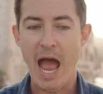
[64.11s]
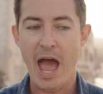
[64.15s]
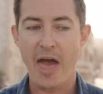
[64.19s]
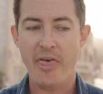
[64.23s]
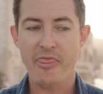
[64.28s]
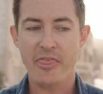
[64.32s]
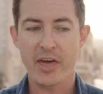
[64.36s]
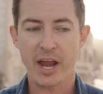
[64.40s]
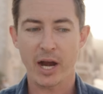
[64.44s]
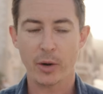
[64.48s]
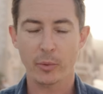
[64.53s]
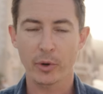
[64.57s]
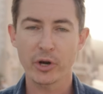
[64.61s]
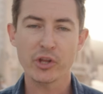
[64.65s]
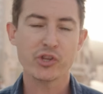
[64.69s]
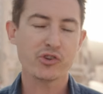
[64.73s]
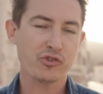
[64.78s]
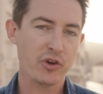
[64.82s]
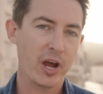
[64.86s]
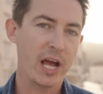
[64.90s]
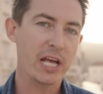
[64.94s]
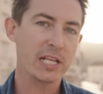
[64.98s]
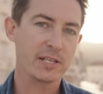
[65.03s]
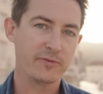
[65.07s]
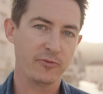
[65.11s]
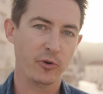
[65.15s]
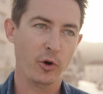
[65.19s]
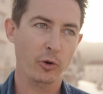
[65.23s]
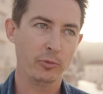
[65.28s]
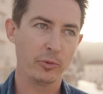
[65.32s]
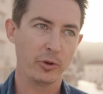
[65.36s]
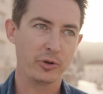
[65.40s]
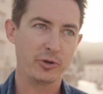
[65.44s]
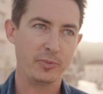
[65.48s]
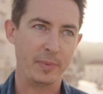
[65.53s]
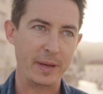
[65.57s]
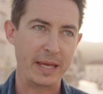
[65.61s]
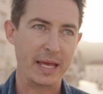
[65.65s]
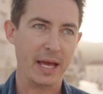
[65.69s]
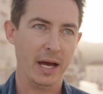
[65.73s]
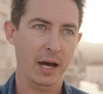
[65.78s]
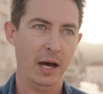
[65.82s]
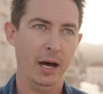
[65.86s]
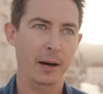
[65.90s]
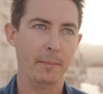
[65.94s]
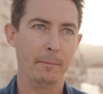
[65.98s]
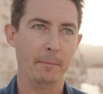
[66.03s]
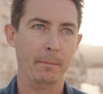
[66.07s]
and then I want to transform them to
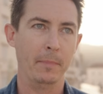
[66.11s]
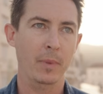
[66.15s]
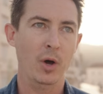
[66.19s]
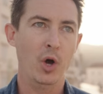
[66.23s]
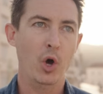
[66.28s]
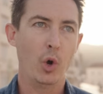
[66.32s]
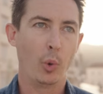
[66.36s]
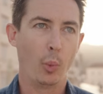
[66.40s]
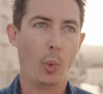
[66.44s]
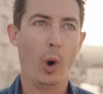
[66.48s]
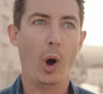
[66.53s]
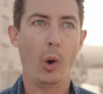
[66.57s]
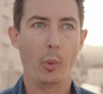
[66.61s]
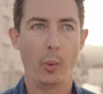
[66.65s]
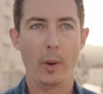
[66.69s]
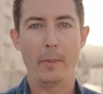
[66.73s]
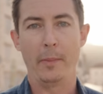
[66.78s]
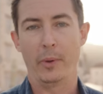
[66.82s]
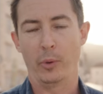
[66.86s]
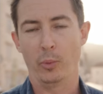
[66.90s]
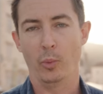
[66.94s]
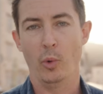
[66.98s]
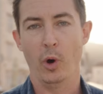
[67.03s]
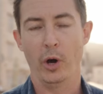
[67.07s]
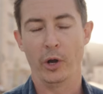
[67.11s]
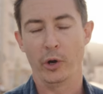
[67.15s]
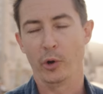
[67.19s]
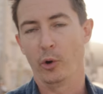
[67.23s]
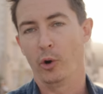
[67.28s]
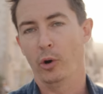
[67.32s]
become what women want.